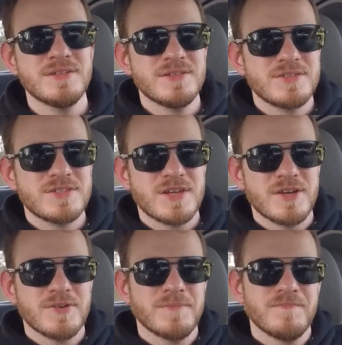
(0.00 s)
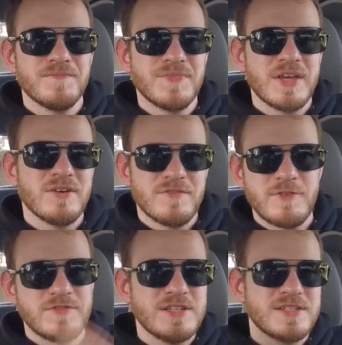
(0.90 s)
So, and on a
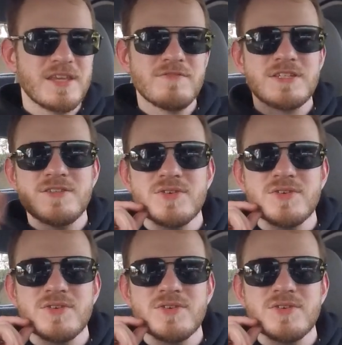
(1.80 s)
15 to 17,